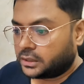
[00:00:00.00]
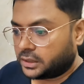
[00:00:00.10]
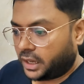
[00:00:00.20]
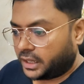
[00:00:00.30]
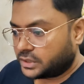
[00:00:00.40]

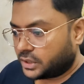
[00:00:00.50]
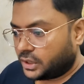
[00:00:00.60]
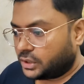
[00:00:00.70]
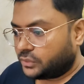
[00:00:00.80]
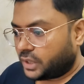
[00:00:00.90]
the
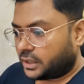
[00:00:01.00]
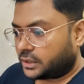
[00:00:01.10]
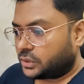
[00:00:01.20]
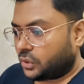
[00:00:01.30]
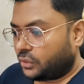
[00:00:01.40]
executive
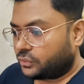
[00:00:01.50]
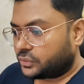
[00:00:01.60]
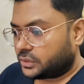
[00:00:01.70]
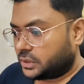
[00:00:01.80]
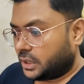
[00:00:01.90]
director of
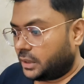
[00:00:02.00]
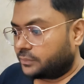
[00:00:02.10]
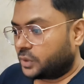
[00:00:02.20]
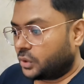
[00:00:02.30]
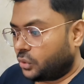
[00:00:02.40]
the
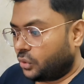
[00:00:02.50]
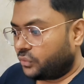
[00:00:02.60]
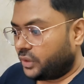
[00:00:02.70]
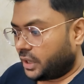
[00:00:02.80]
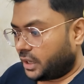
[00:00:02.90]

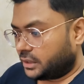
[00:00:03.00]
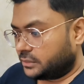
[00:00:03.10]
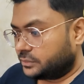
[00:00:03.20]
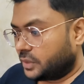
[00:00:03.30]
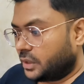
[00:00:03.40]
Kofi
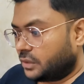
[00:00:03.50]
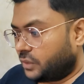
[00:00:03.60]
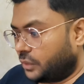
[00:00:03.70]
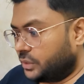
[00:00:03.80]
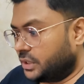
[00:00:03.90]
Annan
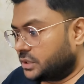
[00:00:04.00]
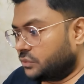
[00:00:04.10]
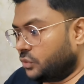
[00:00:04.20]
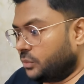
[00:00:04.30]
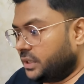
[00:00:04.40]

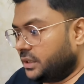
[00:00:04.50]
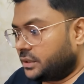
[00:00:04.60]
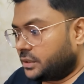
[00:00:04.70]
Foundation, women